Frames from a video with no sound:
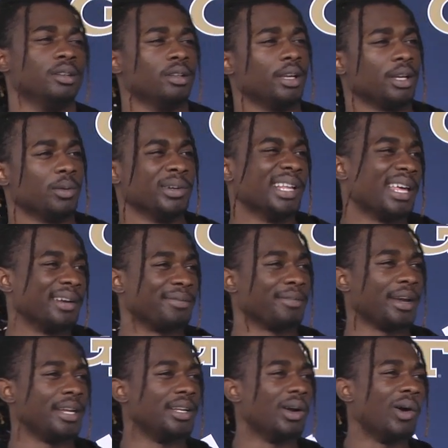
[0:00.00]
Like, we're not
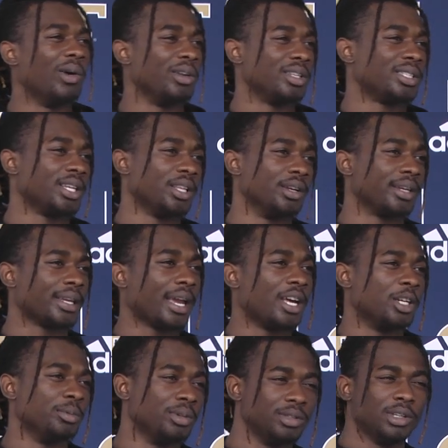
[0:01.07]
afraid to hold each other
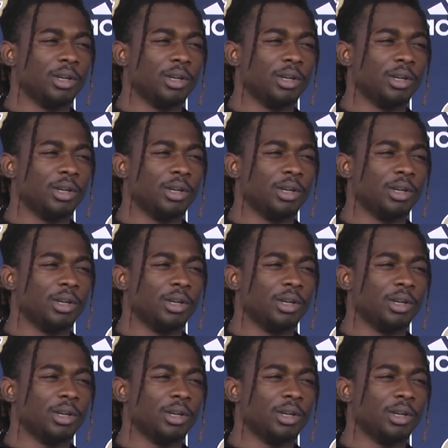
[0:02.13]
accountable.